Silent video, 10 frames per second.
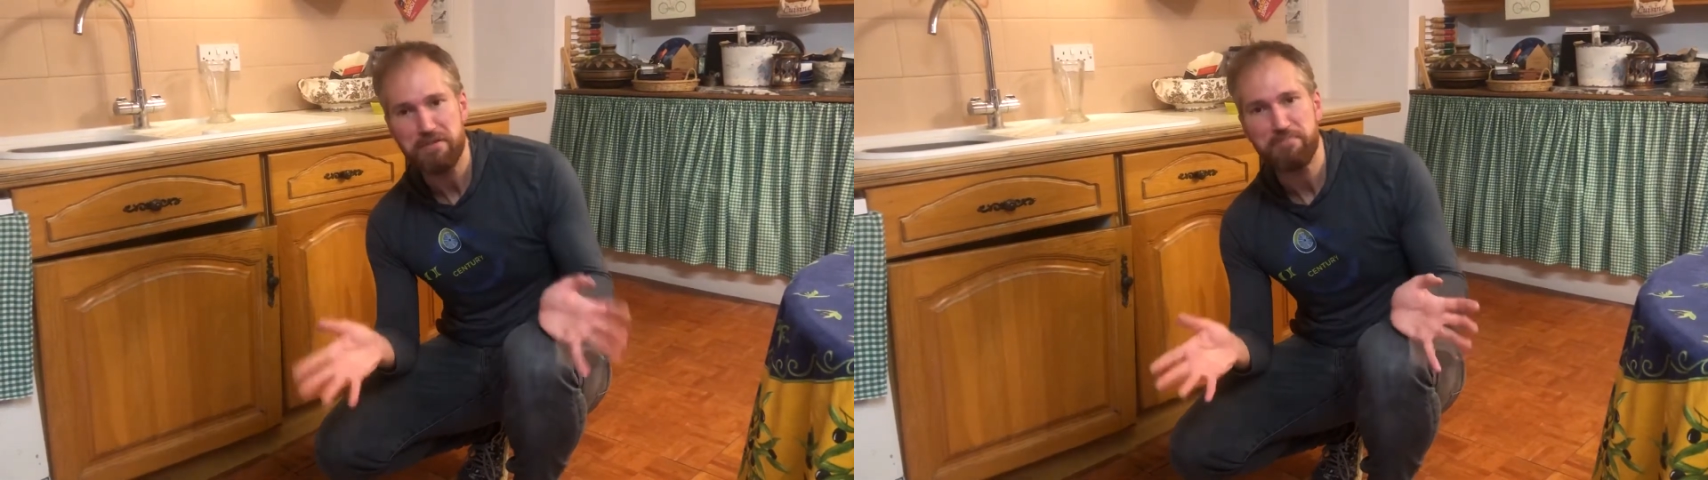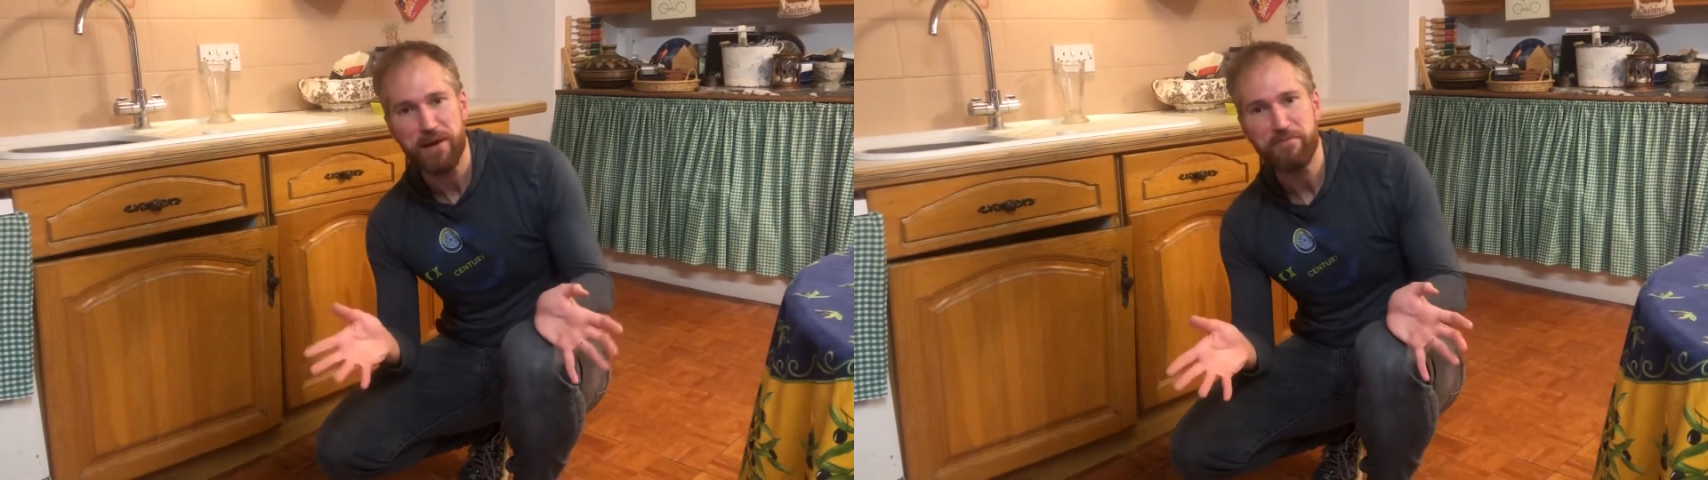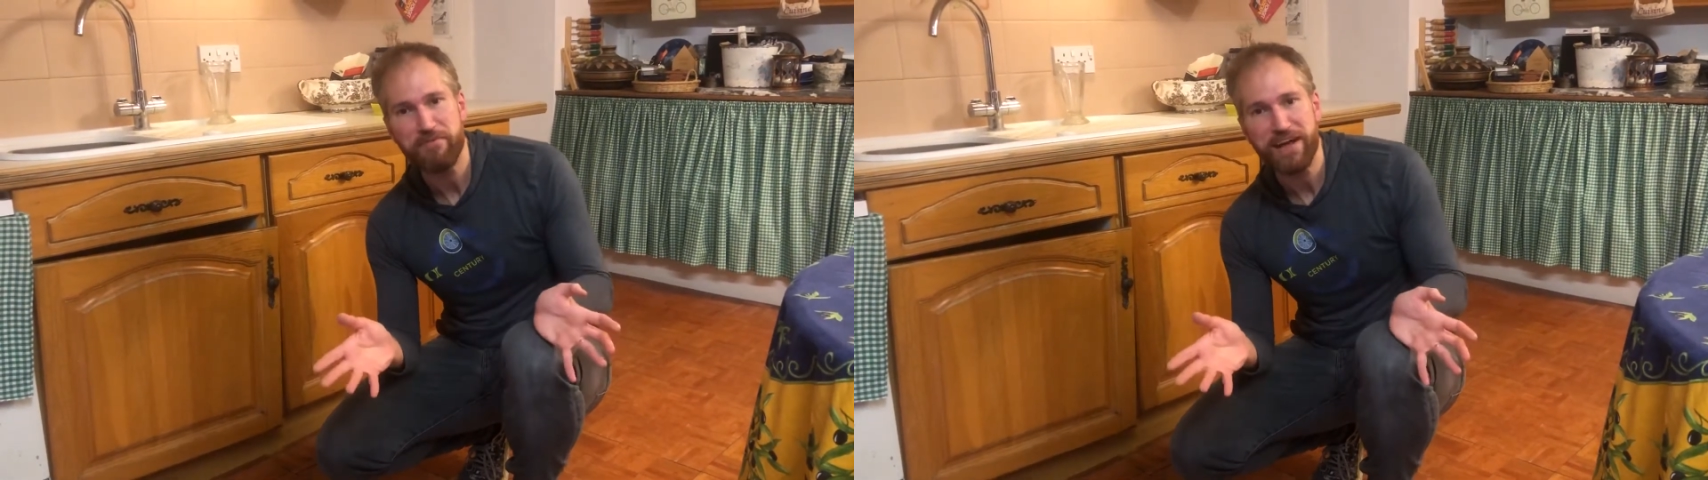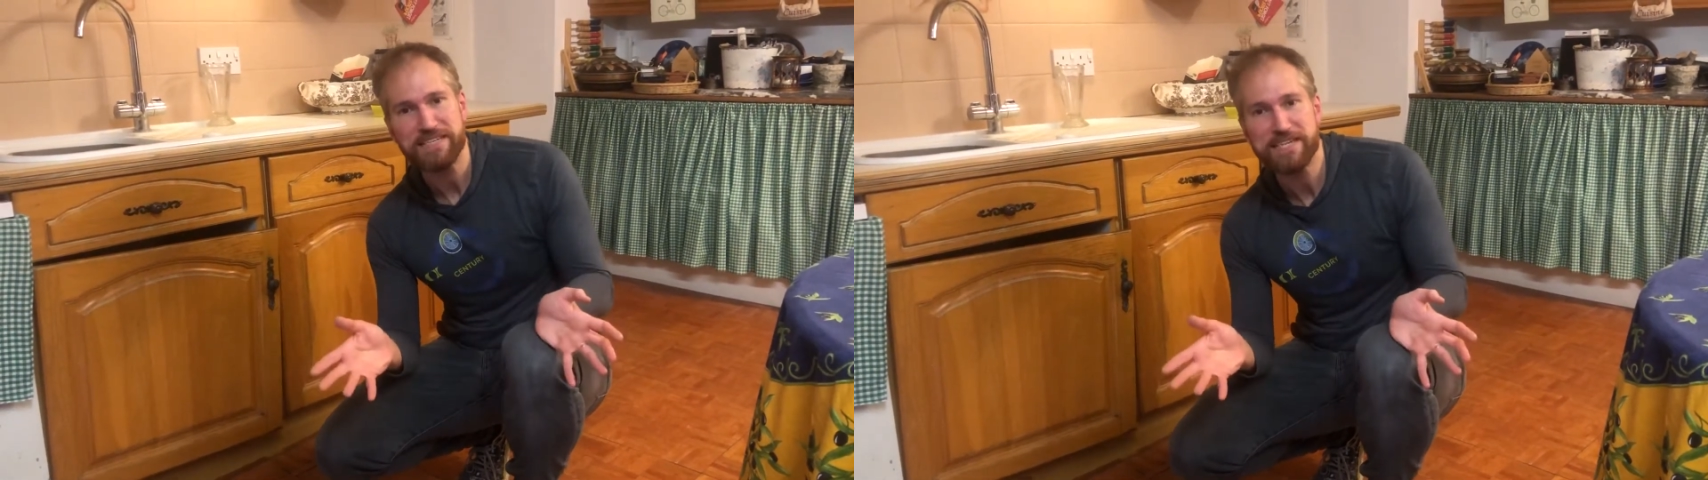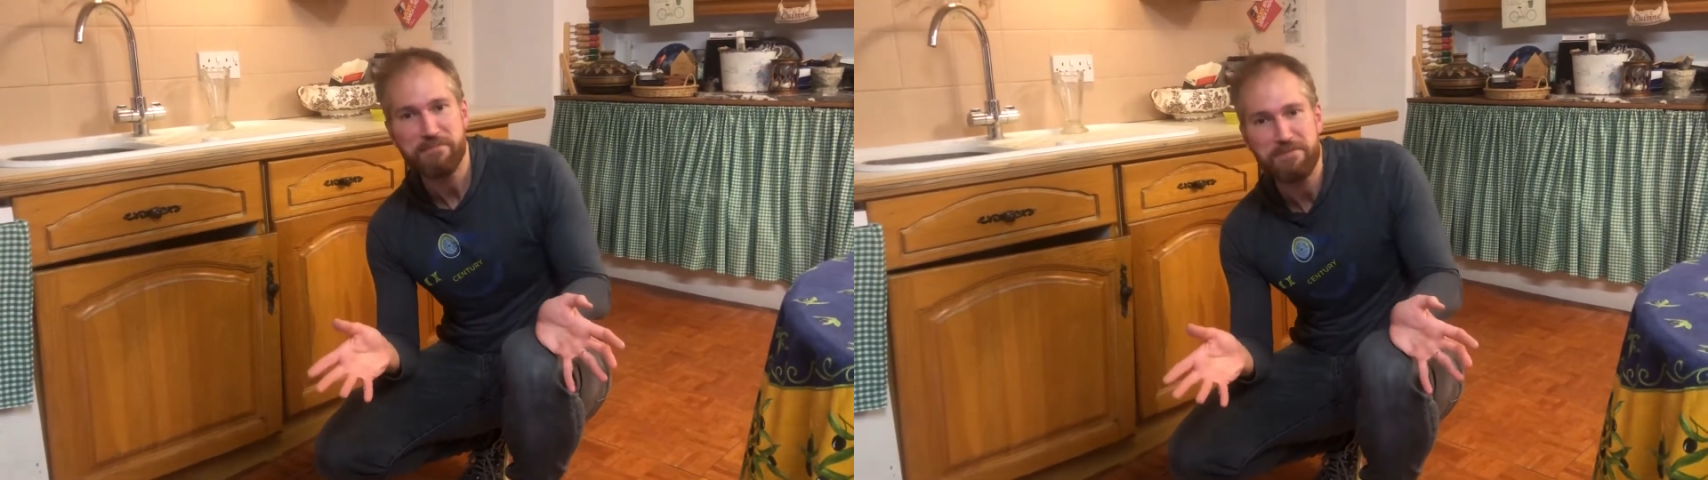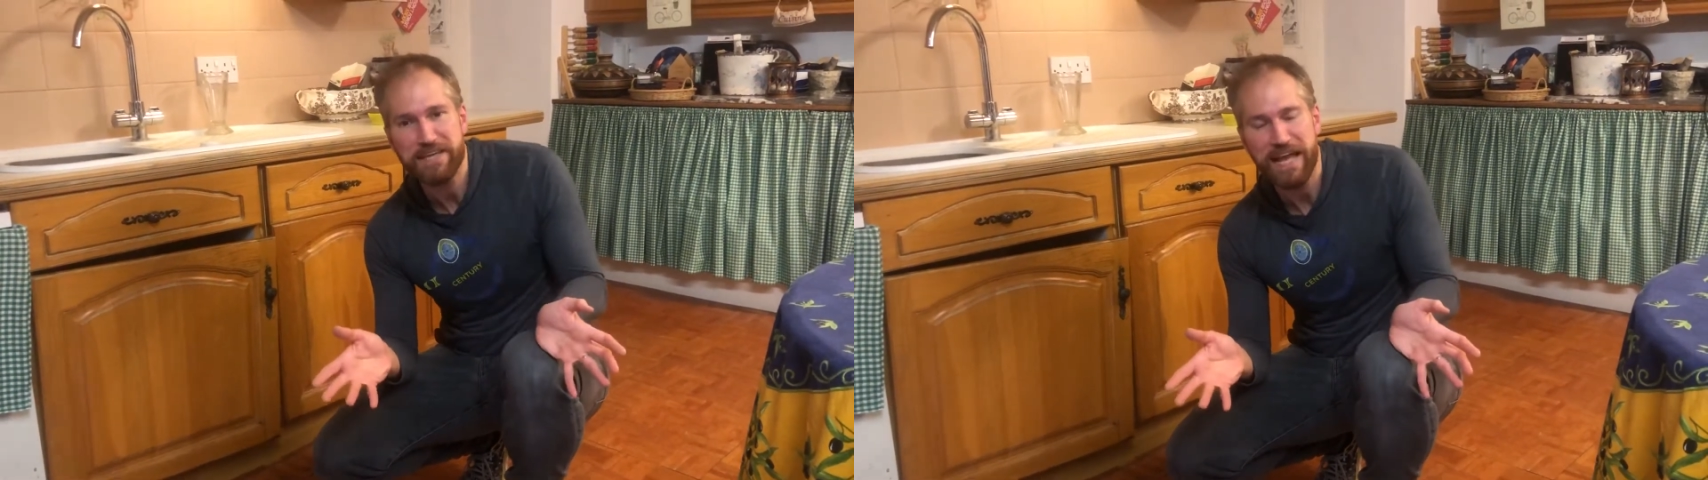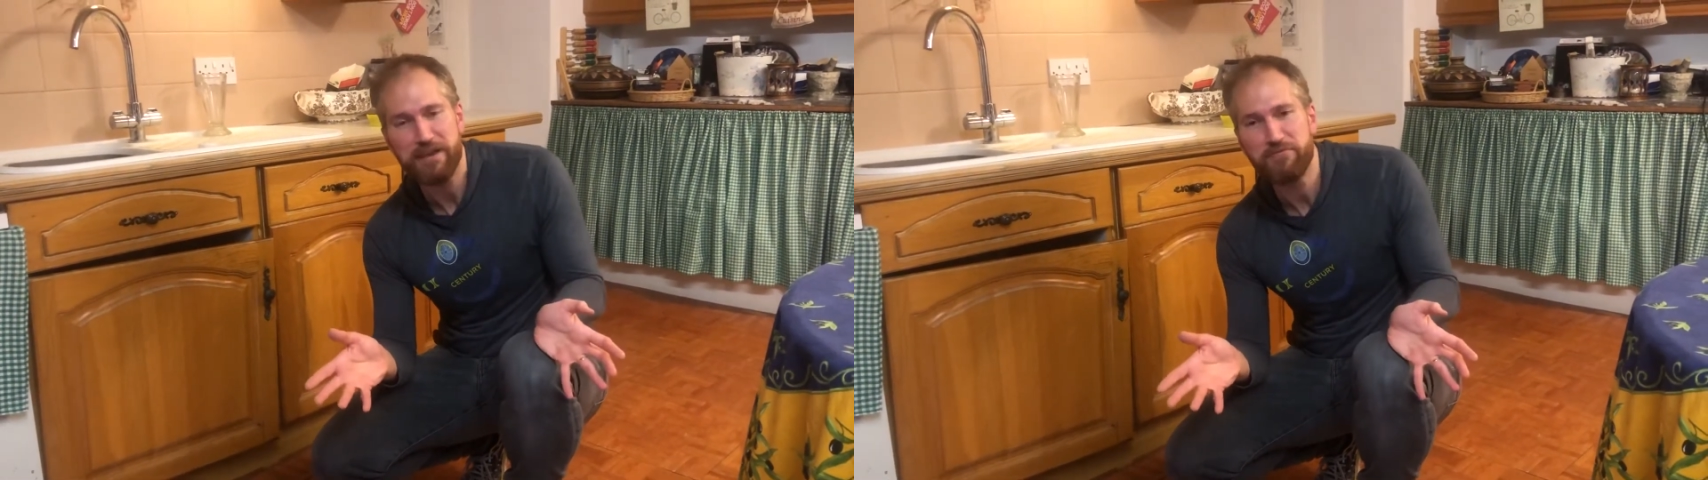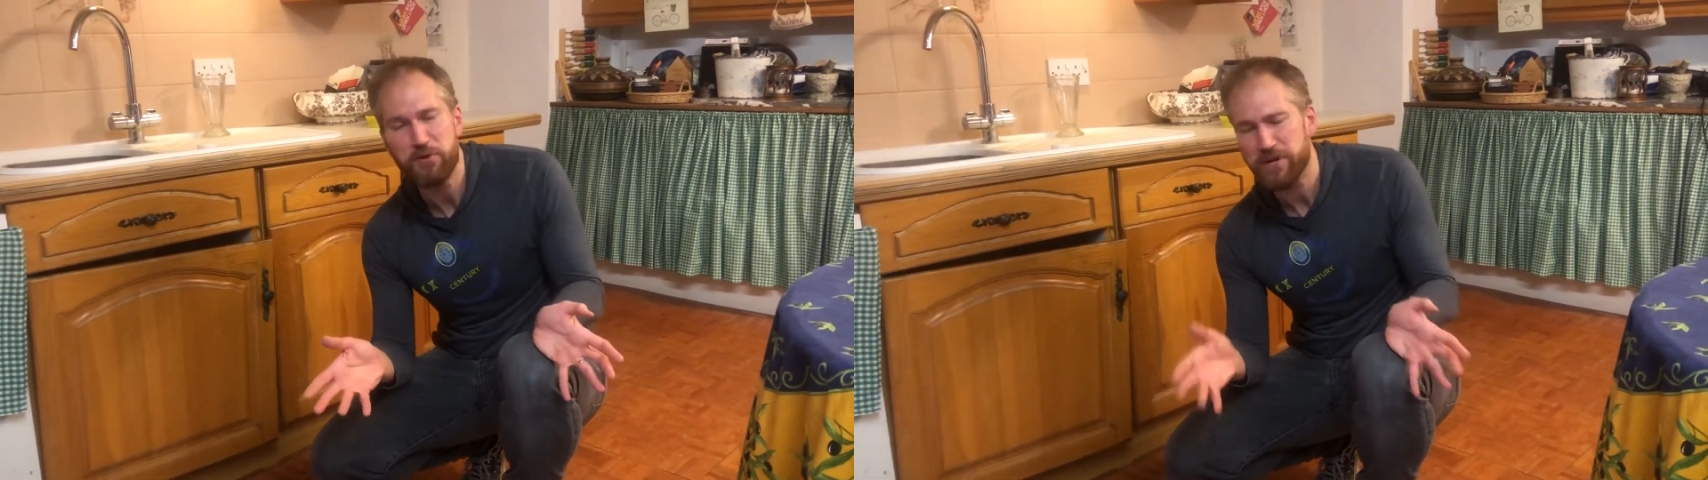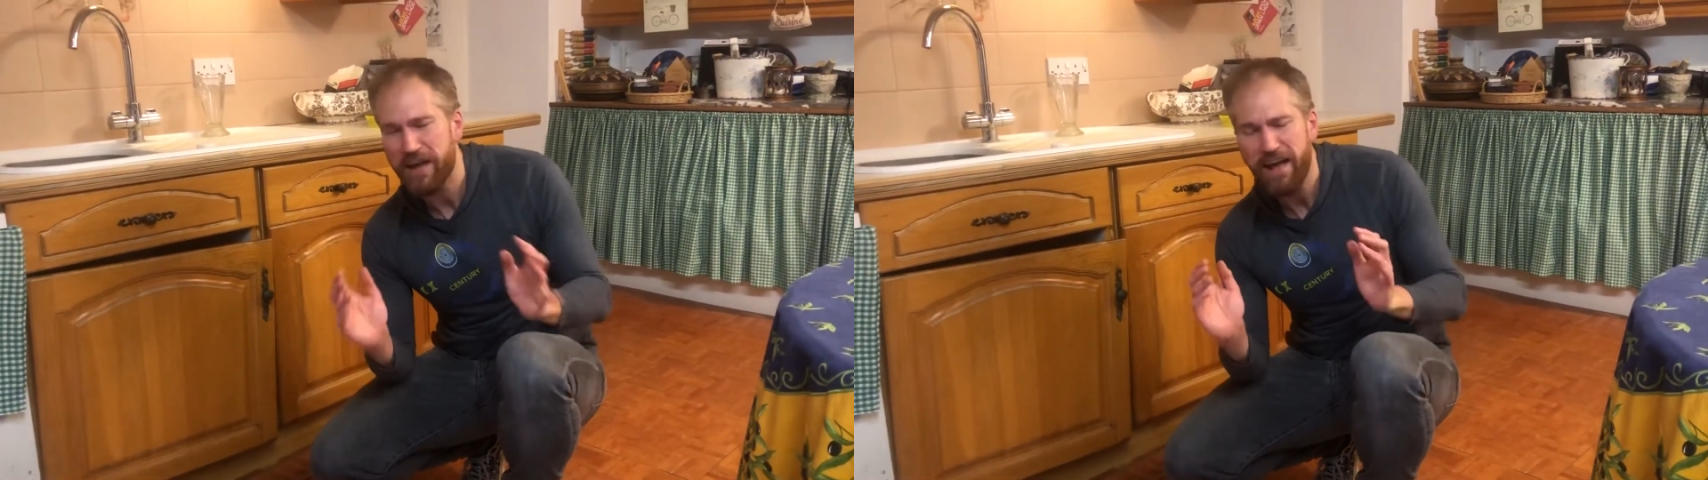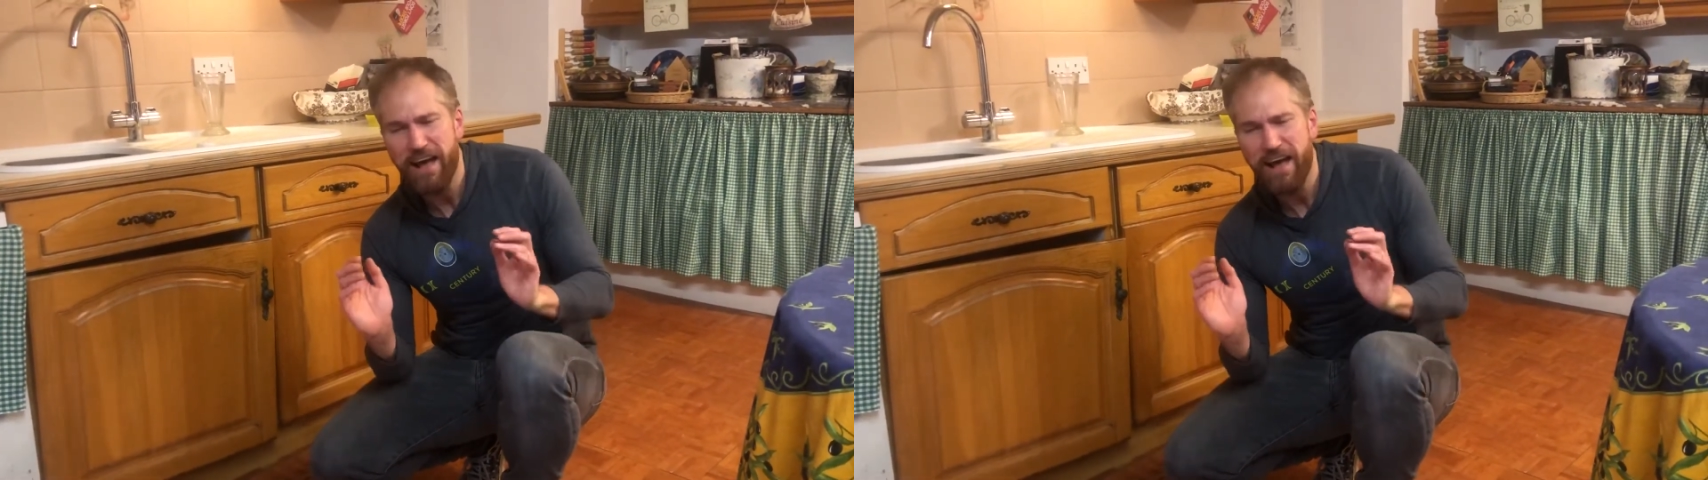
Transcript: despite the fact he lives in California.